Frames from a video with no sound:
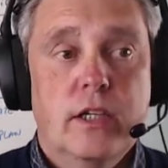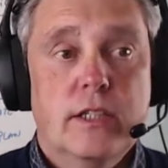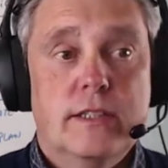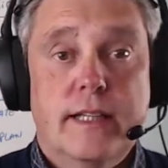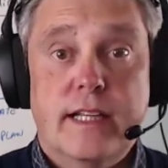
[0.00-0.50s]

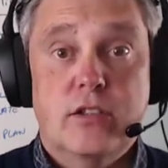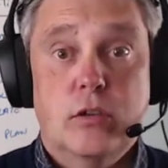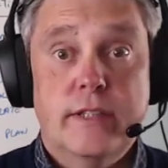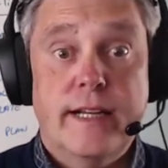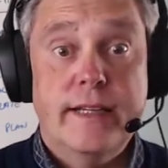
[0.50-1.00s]
So that's
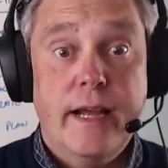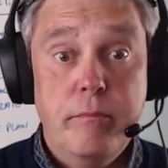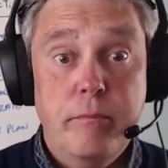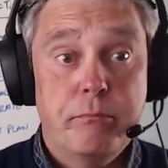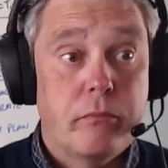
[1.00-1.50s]
all done
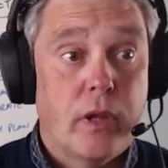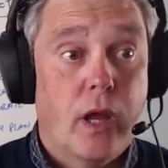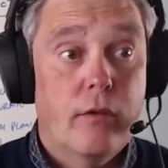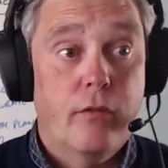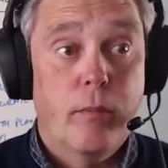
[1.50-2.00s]
now.
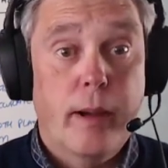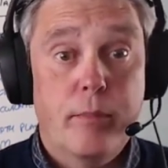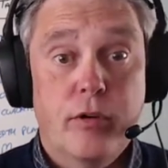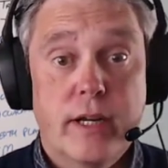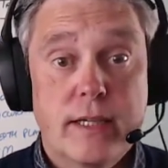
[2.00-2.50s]
For my
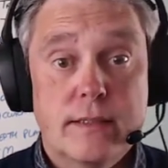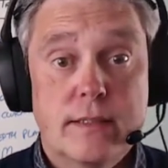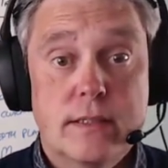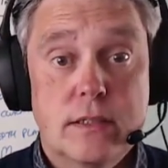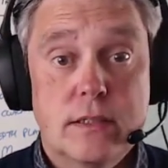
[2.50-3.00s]

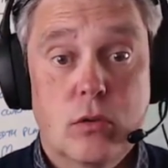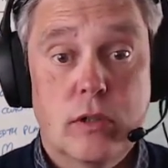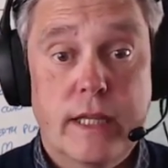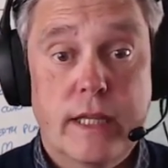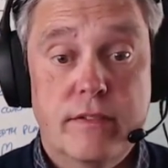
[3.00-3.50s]
products, all
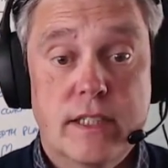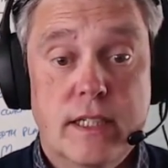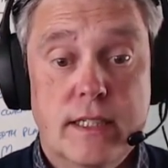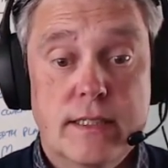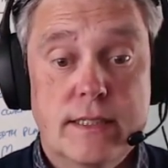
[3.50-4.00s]
the
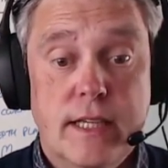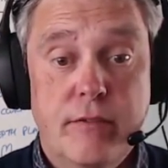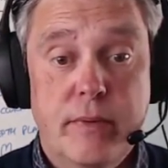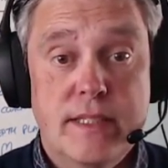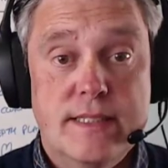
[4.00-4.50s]
avatars
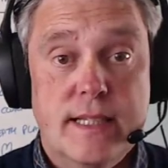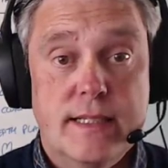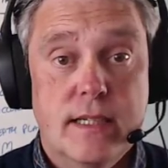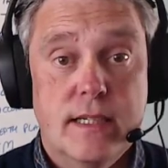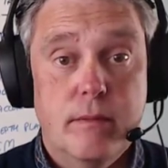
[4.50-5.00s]
have been
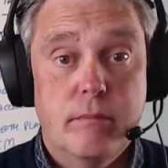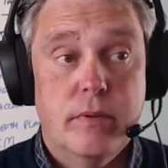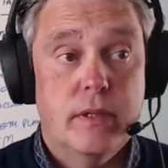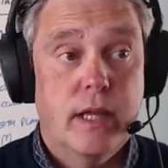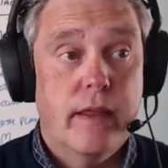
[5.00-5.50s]
set up
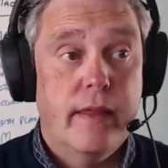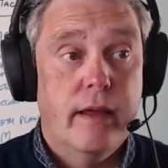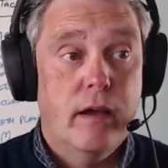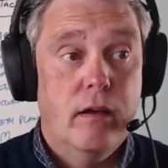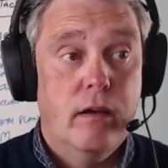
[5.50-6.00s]
there
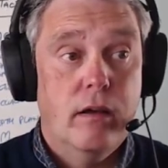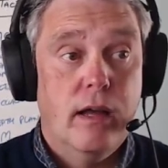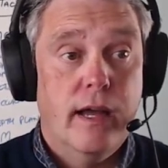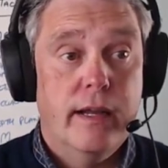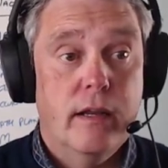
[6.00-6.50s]
they are,
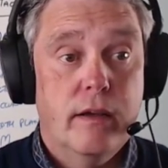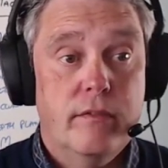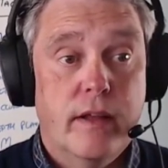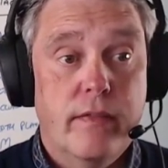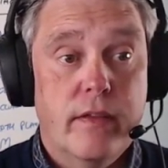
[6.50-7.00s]
and
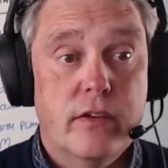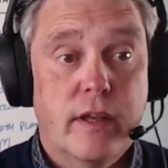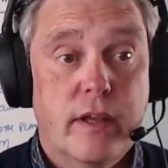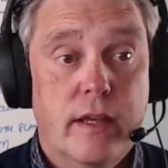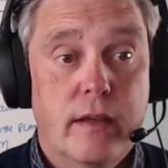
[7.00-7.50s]
I've done the
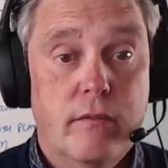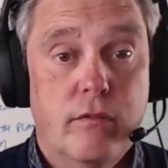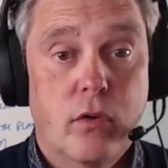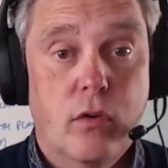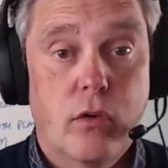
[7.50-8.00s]
same
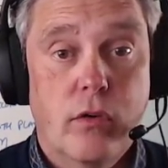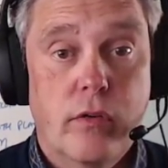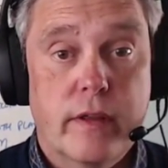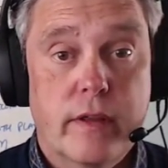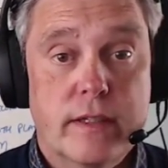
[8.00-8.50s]

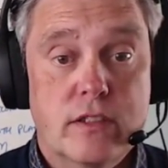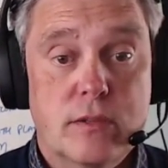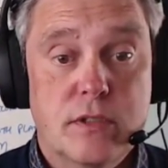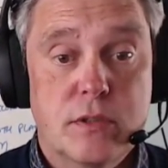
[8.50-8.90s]
for the customer